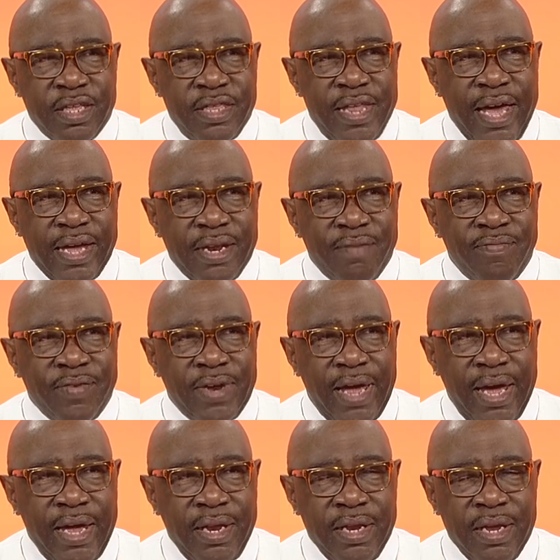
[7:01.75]
negative
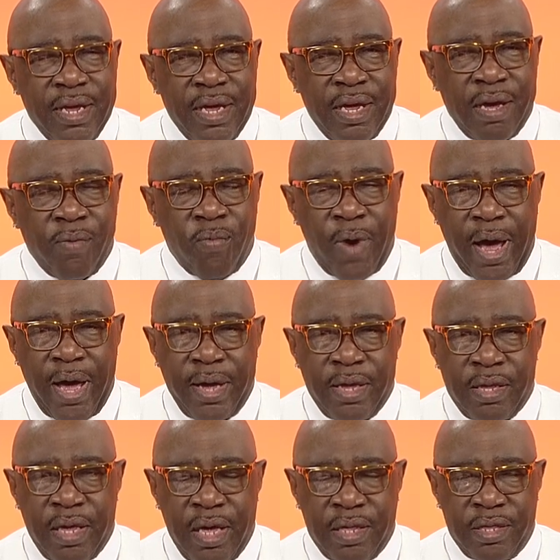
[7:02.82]
light? Why
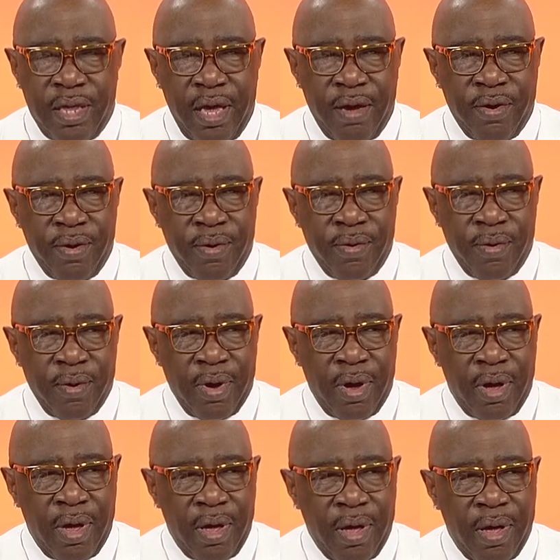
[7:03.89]
is there
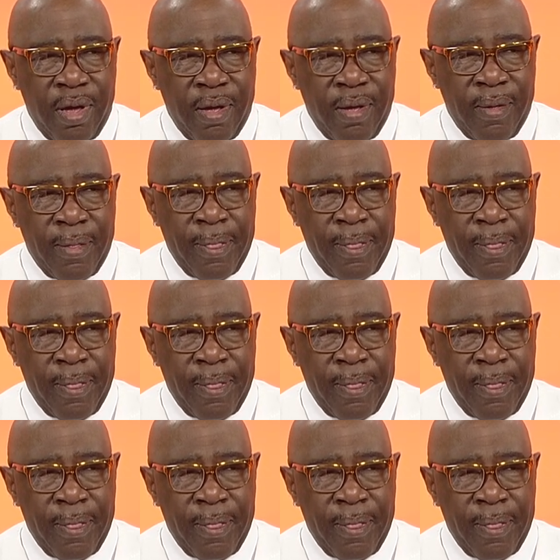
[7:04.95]
uh,